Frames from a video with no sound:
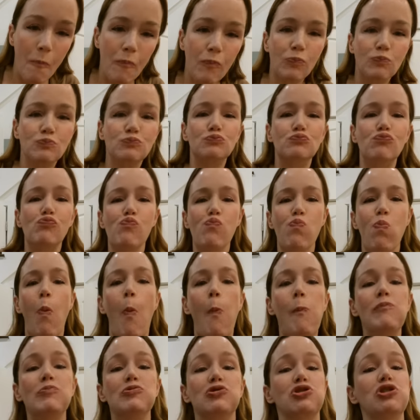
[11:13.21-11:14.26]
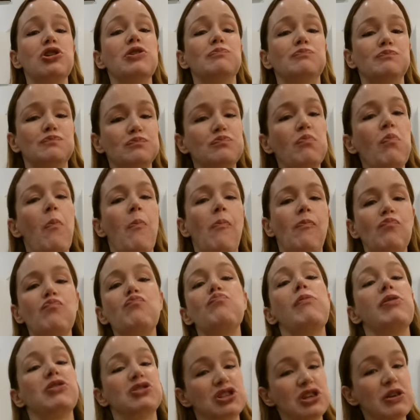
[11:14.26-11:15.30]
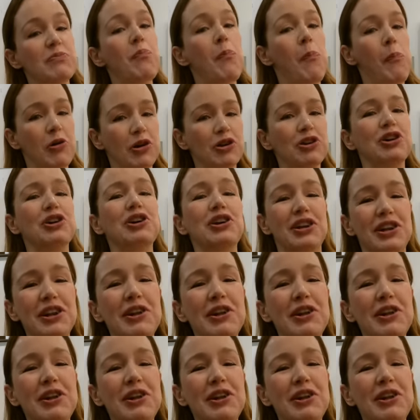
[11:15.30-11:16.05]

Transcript: It's good. Messy, but good.